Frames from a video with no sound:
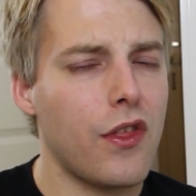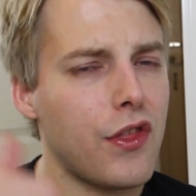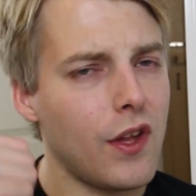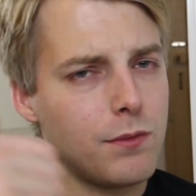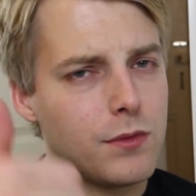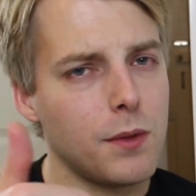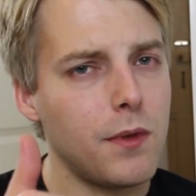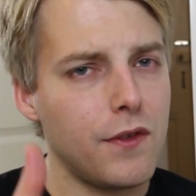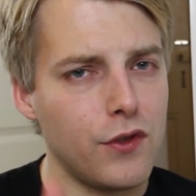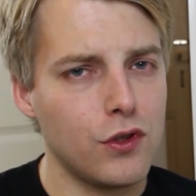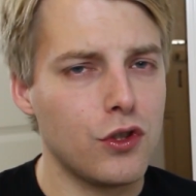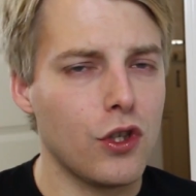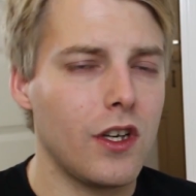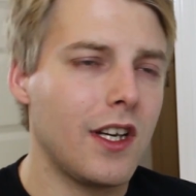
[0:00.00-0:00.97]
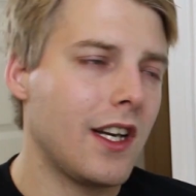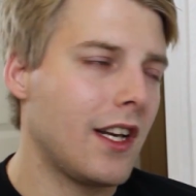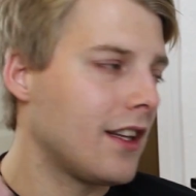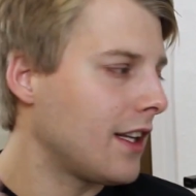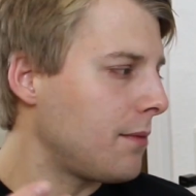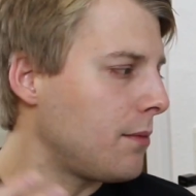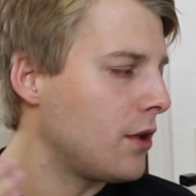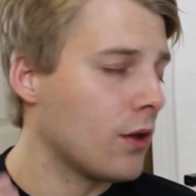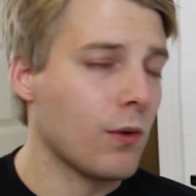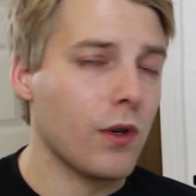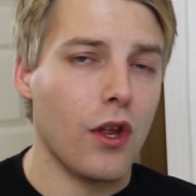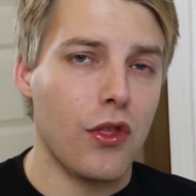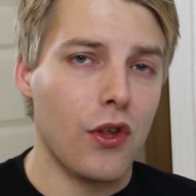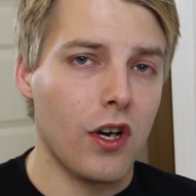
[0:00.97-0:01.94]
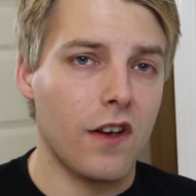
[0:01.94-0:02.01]
a thumbs up if you enjoyed it, and let me know
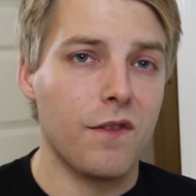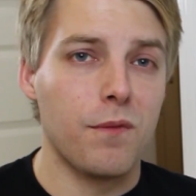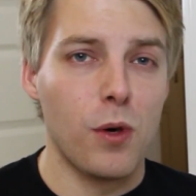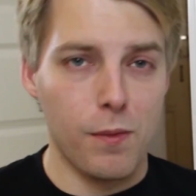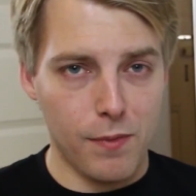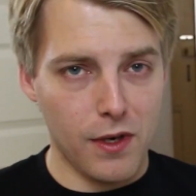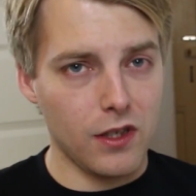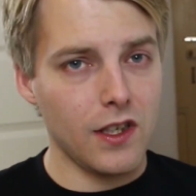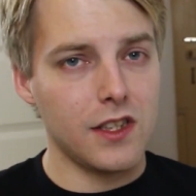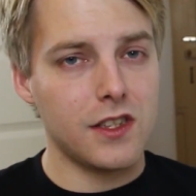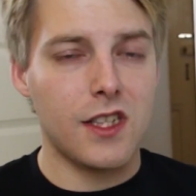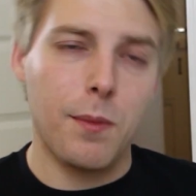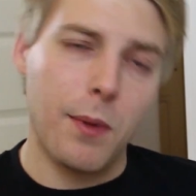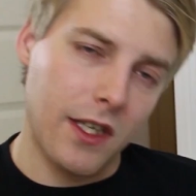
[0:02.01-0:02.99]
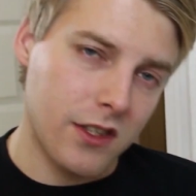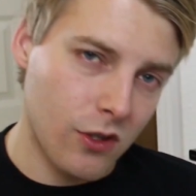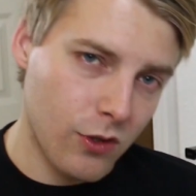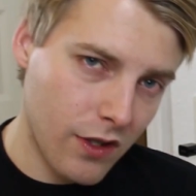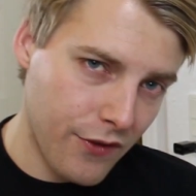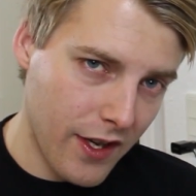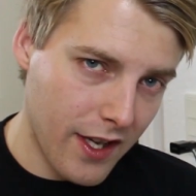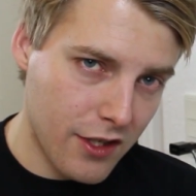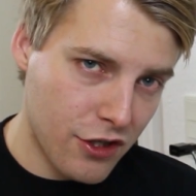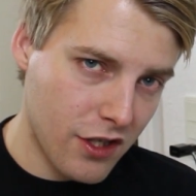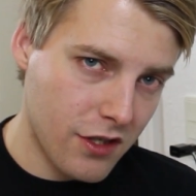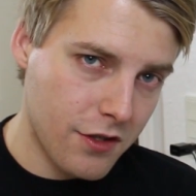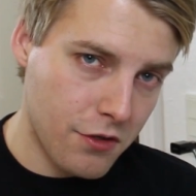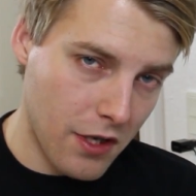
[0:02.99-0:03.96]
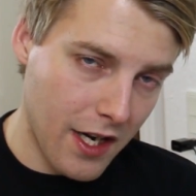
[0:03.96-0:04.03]
what you thought of Bourbon Barrel Aged Skipping Stone if you had a
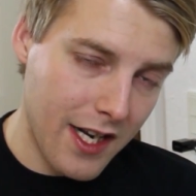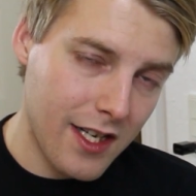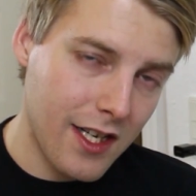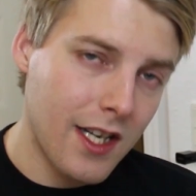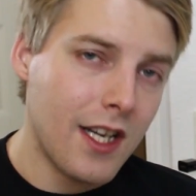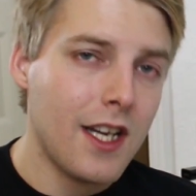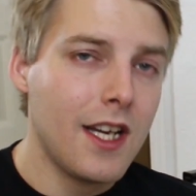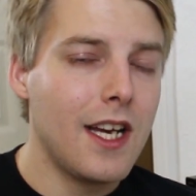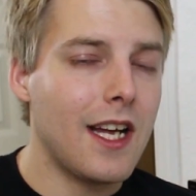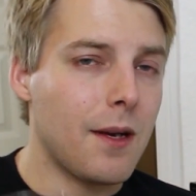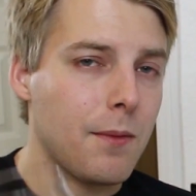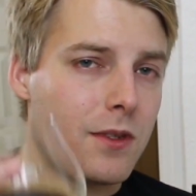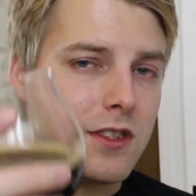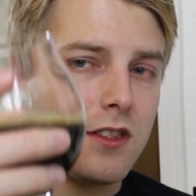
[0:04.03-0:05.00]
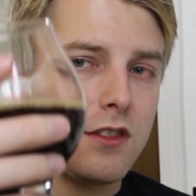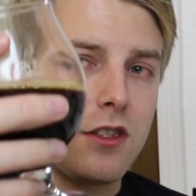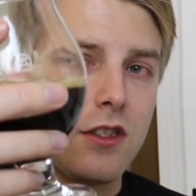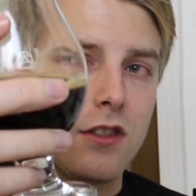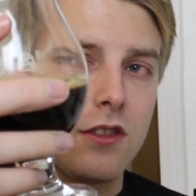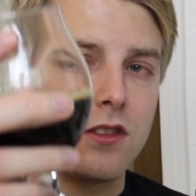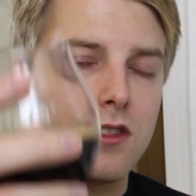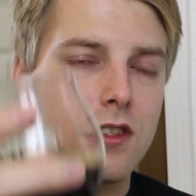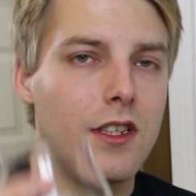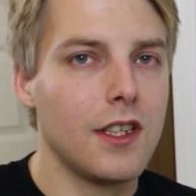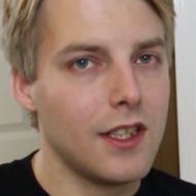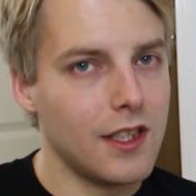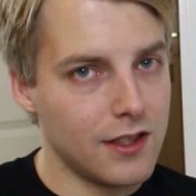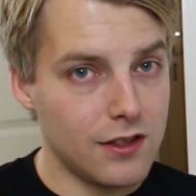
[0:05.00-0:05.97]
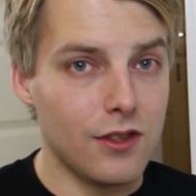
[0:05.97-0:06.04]
chance to try it. And I'm going to say cheers,
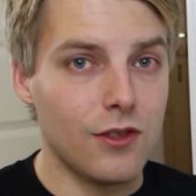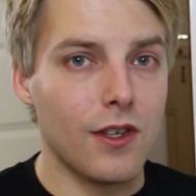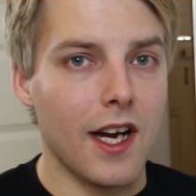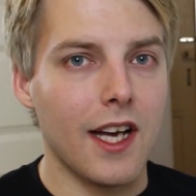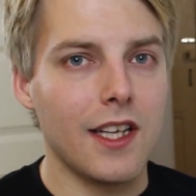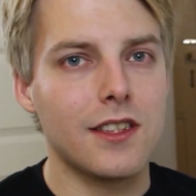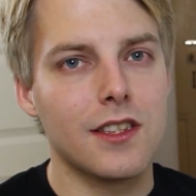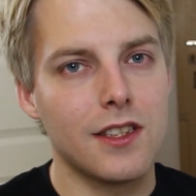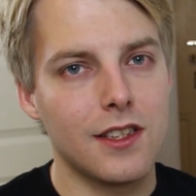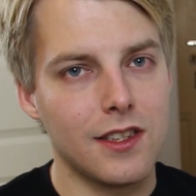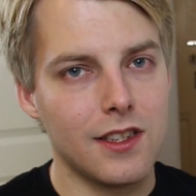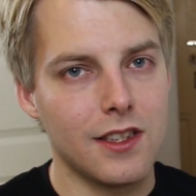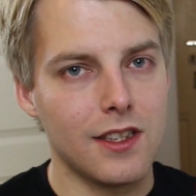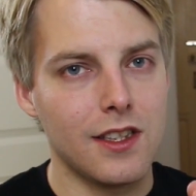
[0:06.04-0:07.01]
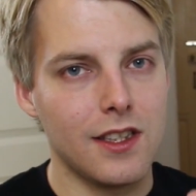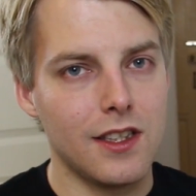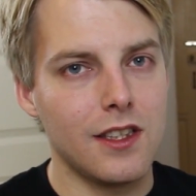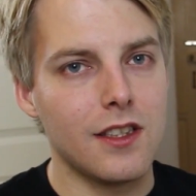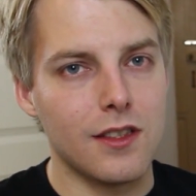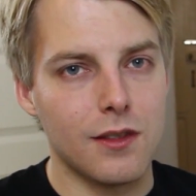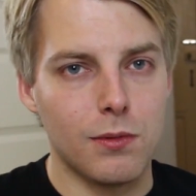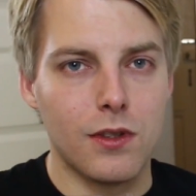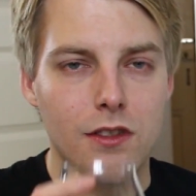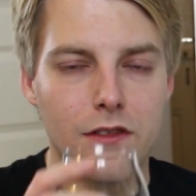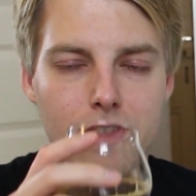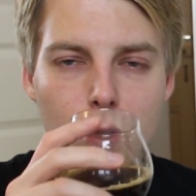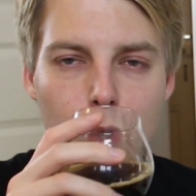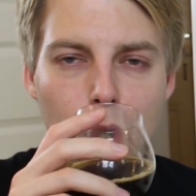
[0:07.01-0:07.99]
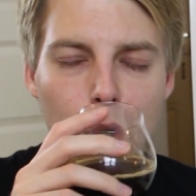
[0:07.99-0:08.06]
and see you guys in another beer
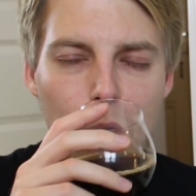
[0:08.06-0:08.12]
review.